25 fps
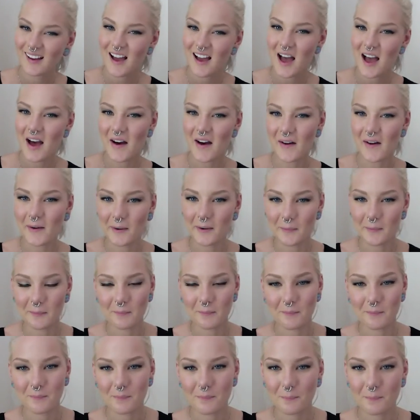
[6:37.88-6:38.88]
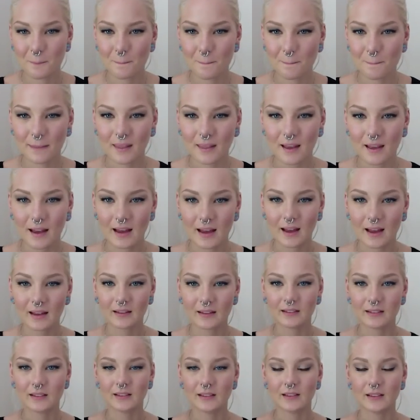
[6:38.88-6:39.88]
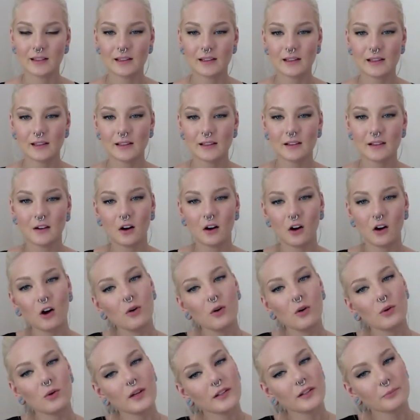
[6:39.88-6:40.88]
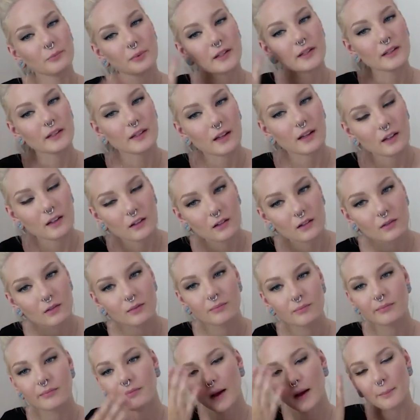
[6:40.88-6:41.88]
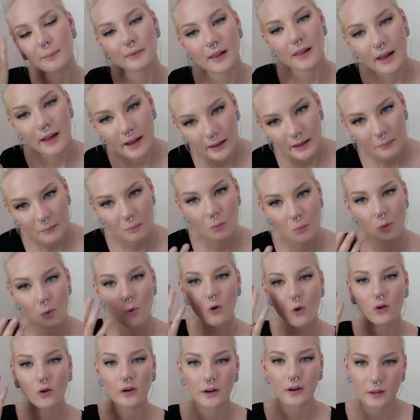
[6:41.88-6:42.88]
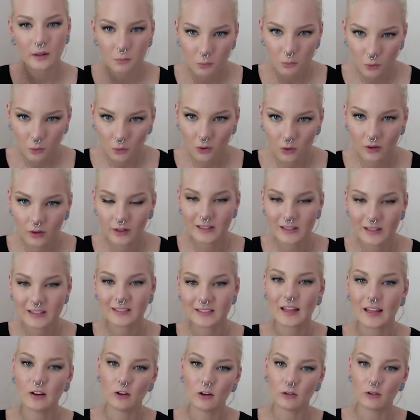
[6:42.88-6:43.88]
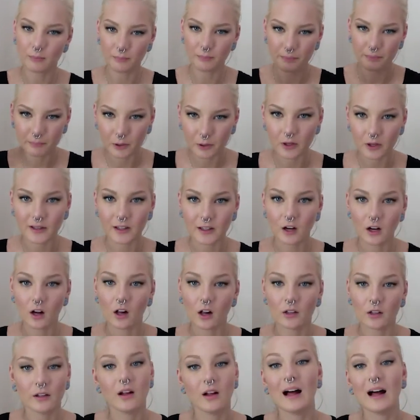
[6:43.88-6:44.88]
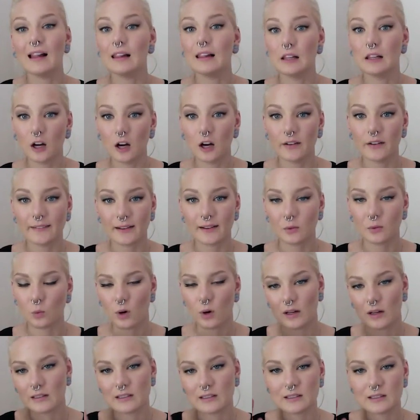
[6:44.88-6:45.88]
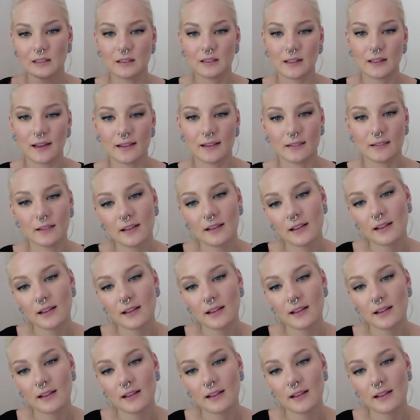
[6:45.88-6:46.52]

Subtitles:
And always be kind of apply more and more instead of putting on a lot at once, and then